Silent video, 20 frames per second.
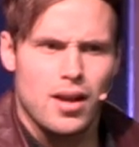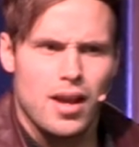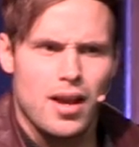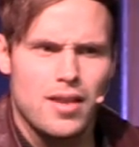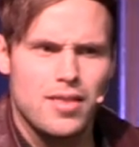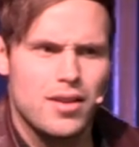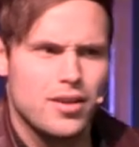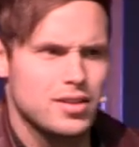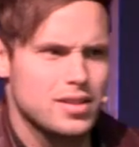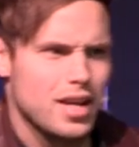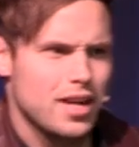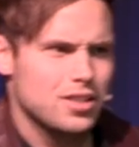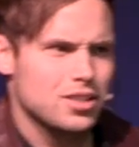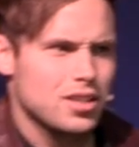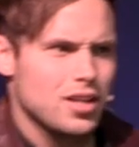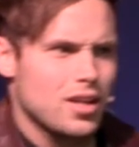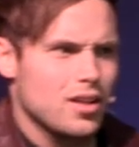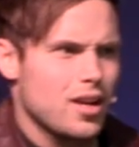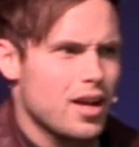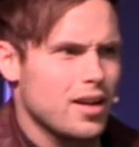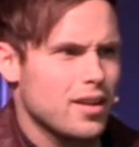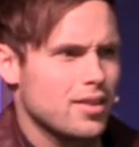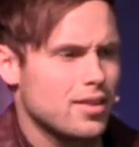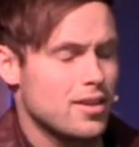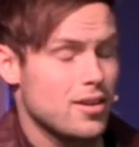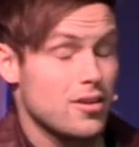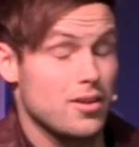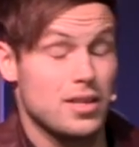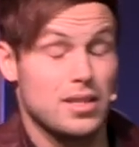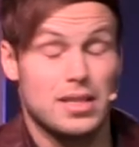And there's actually a lot of
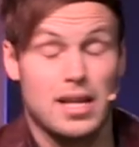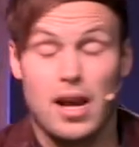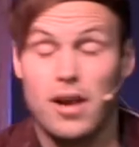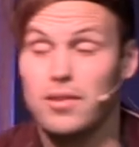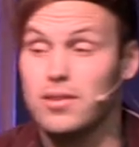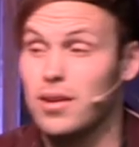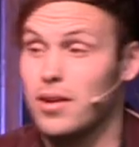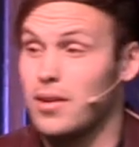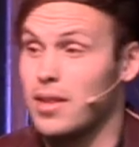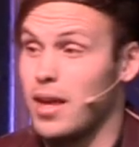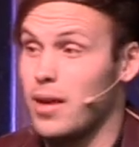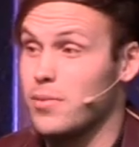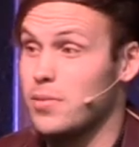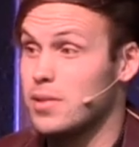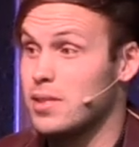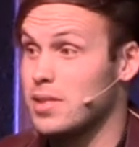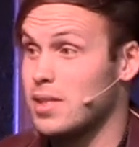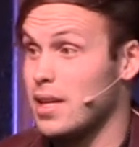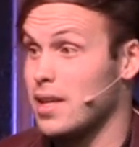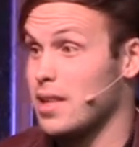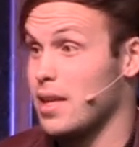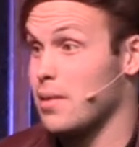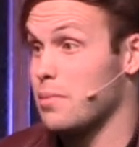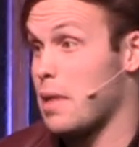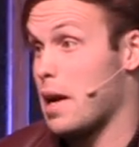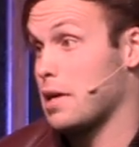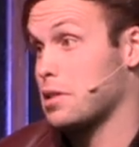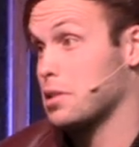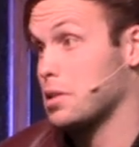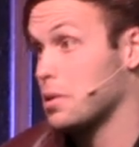theories out there that would say that
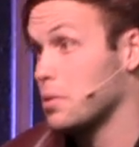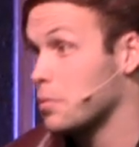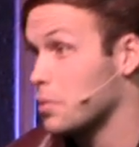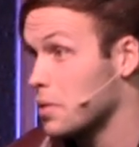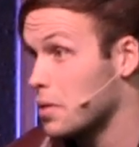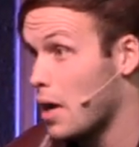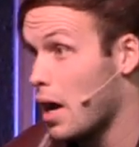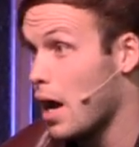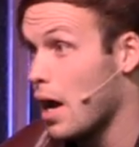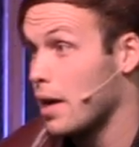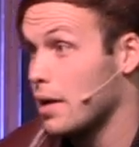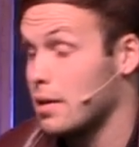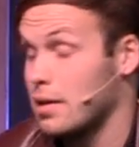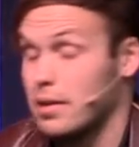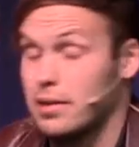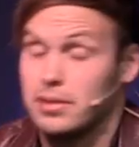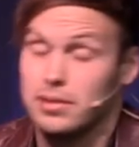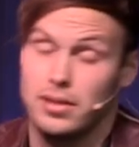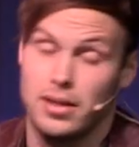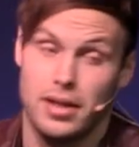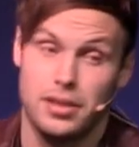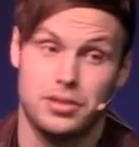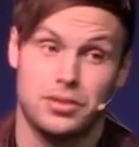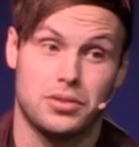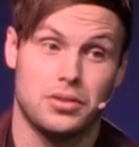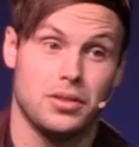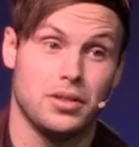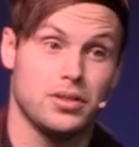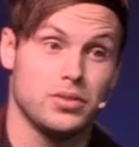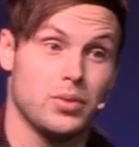actually we're not as
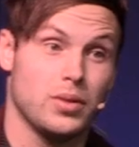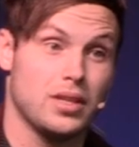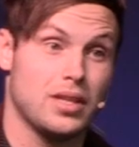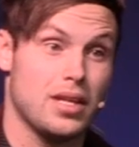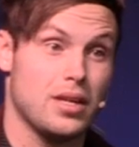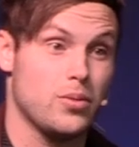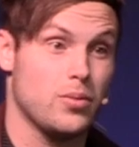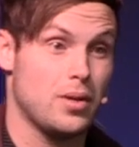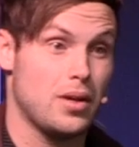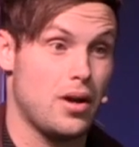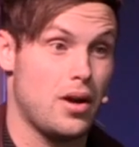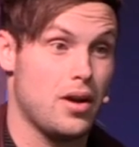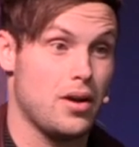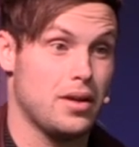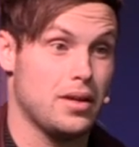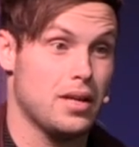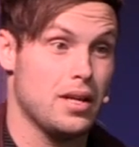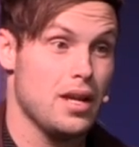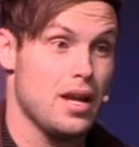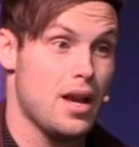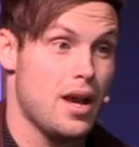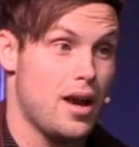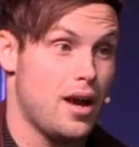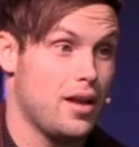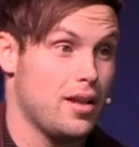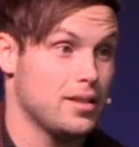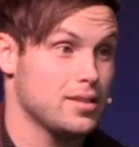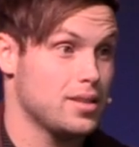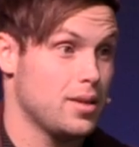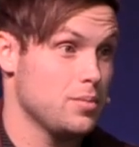logical as we think we are. And
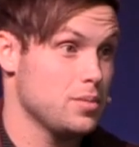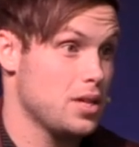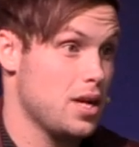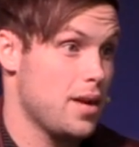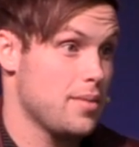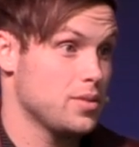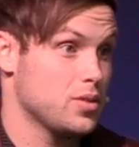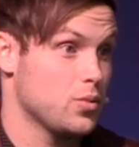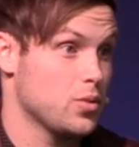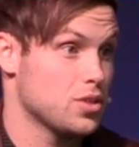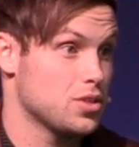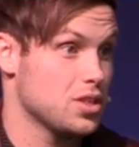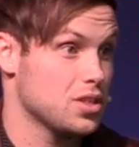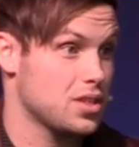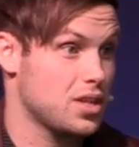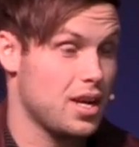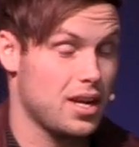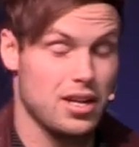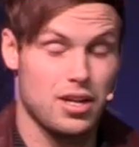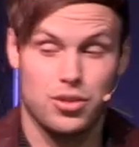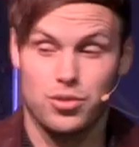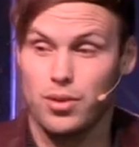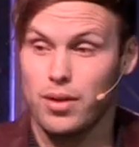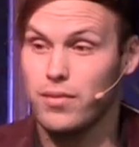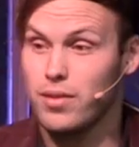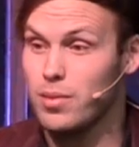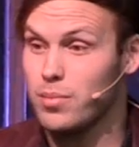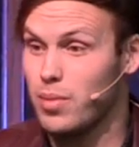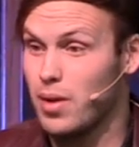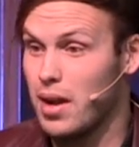sometimes we're just kind of
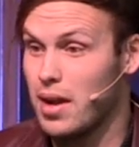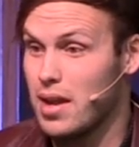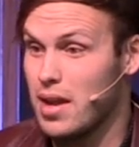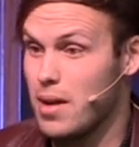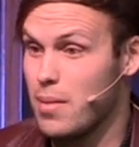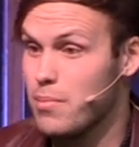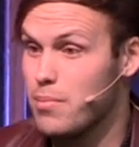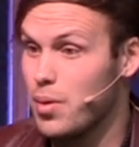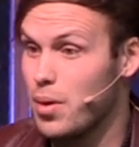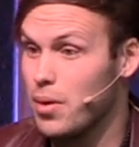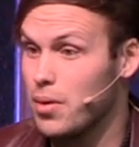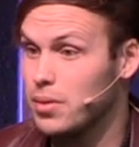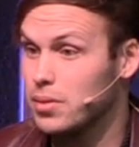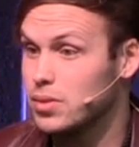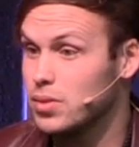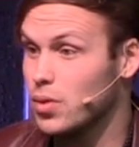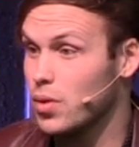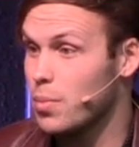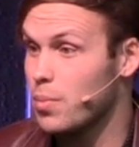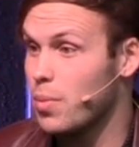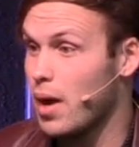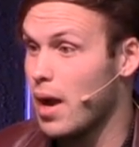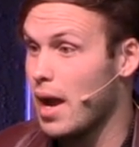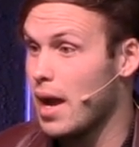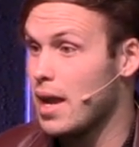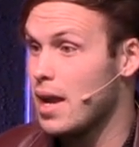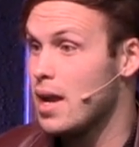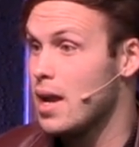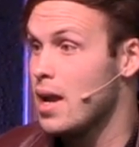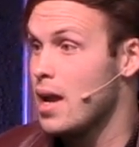driven by impulse or
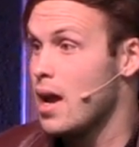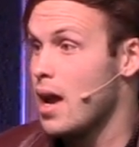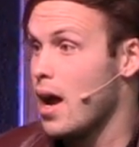by